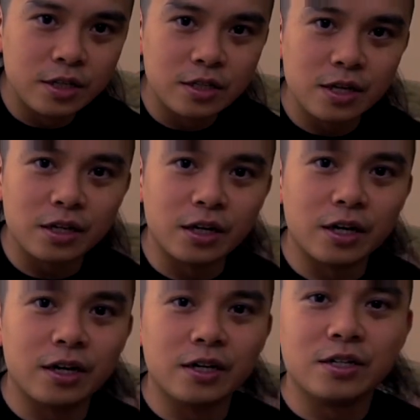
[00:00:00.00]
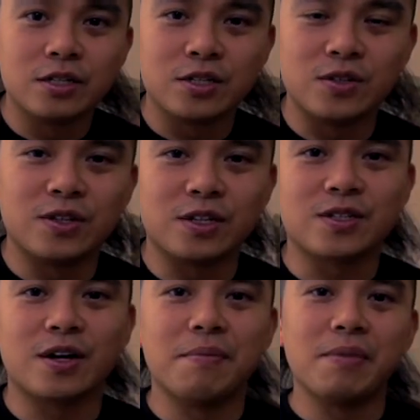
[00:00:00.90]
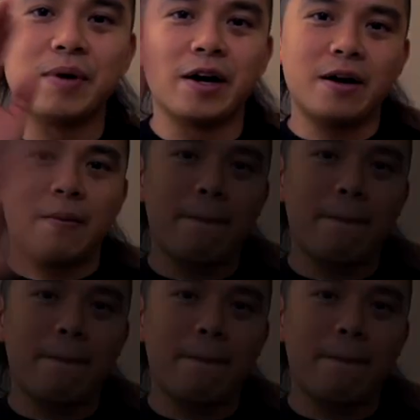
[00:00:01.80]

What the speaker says: Take care. See you next time. Bye bye.